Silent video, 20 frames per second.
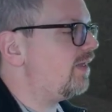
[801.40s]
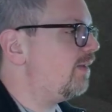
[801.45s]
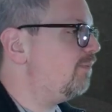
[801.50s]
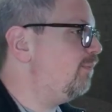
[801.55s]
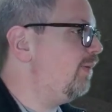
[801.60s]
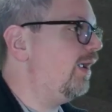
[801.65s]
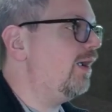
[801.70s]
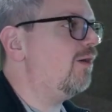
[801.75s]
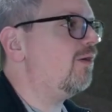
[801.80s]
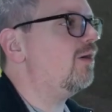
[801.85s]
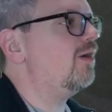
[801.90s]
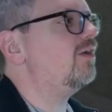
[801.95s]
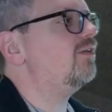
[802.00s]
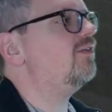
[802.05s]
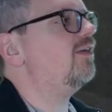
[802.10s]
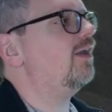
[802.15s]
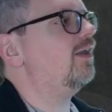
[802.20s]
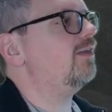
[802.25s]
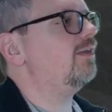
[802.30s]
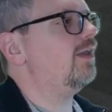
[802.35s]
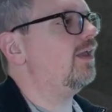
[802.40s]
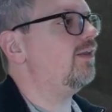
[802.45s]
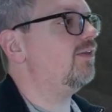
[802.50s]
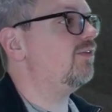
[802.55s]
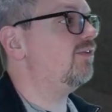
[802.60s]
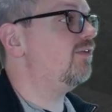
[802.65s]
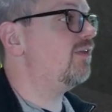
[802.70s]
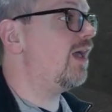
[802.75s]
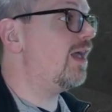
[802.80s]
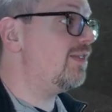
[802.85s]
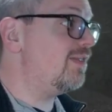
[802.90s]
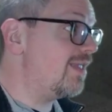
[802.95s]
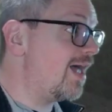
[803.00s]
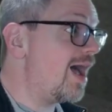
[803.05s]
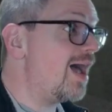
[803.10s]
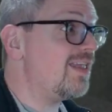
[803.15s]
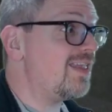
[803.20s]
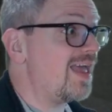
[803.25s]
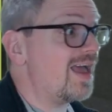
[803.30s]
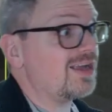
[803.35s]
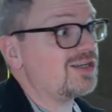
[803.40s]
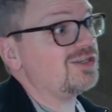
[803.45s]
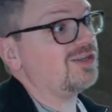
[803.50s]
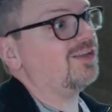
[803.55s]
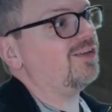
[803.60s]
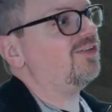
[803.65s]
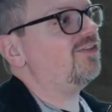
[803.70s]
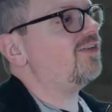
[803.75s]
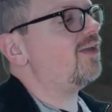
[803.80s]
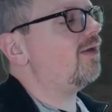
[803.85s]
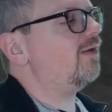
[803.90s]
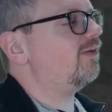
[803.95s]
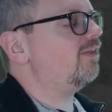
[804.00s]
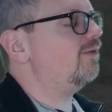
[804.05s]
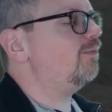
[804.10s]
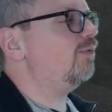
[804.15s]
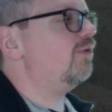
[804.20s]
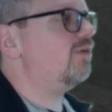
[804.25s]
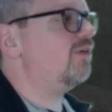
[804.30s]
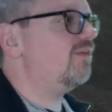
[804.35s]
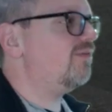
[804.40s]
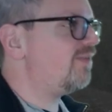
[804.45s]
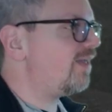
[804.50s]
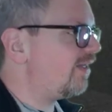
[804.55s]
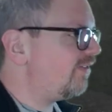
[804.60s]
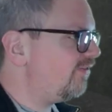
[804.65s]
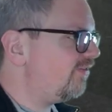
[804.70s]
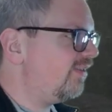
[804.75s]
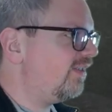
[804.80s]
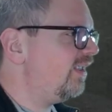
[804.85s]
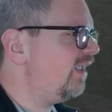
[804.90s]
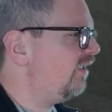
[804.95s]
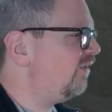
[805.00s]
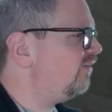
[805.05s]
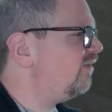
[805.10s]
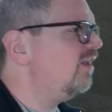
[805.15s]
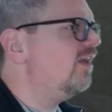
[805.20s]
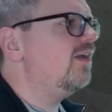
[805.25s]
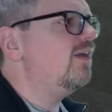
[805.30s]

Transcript: parent and not actually selling the book if that's the case.